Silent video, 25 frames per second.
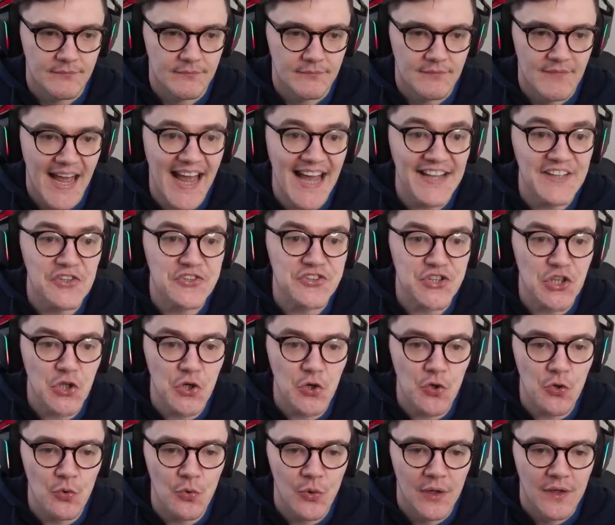And you
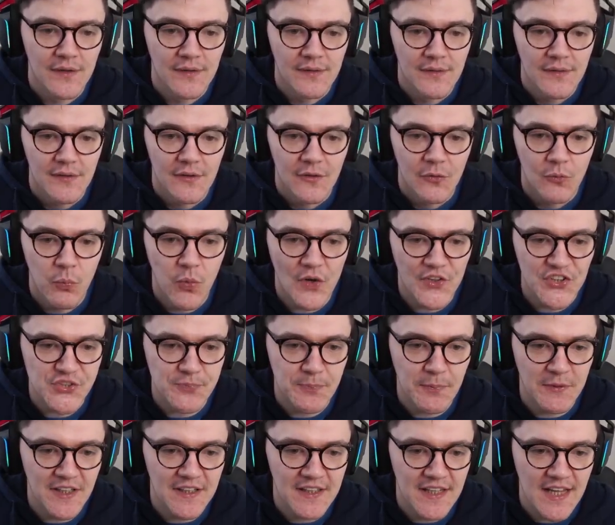do! What a
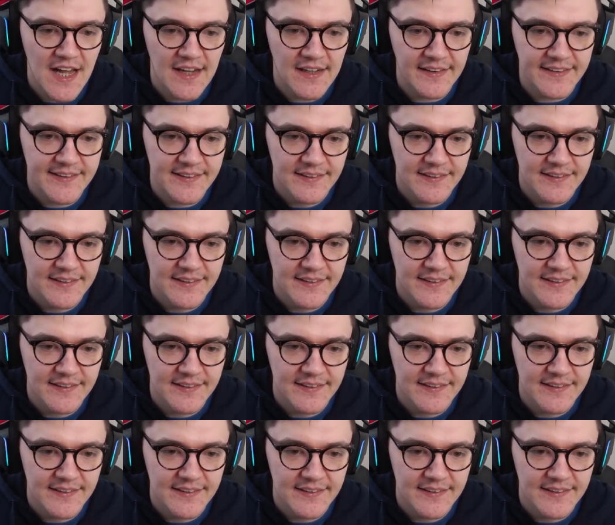spot of luck.